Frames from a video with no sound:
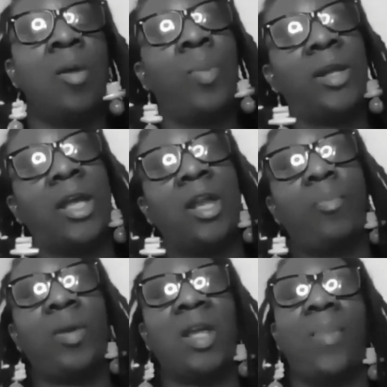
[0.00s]
But again,
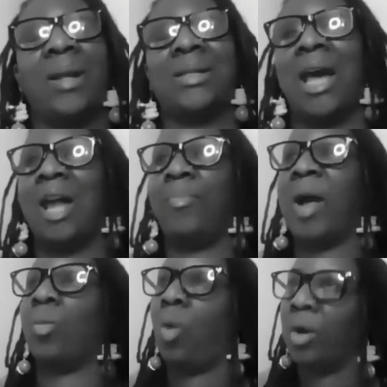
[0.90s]
I bring it back to
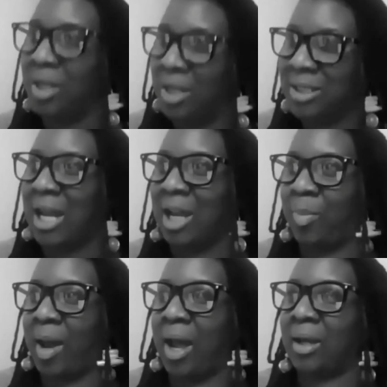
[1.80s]
ADPAC. What is
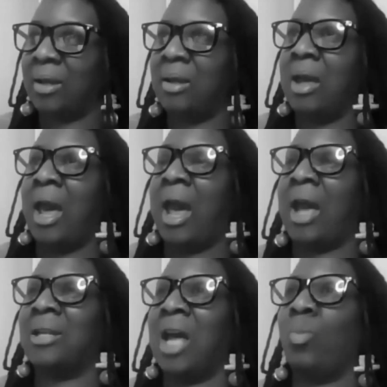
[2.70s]
ADPAC
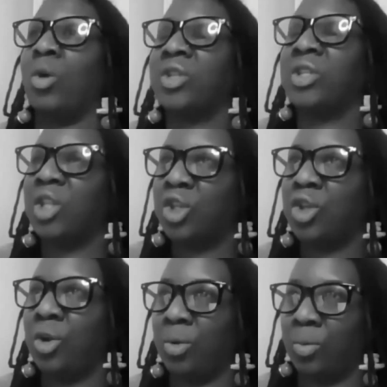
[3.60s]
and what does it
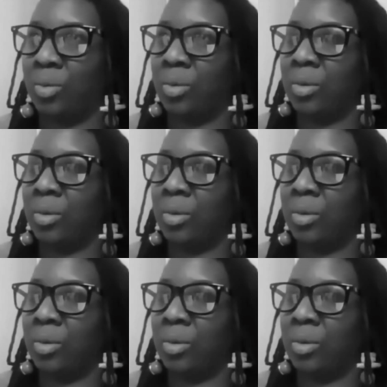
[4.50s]
do?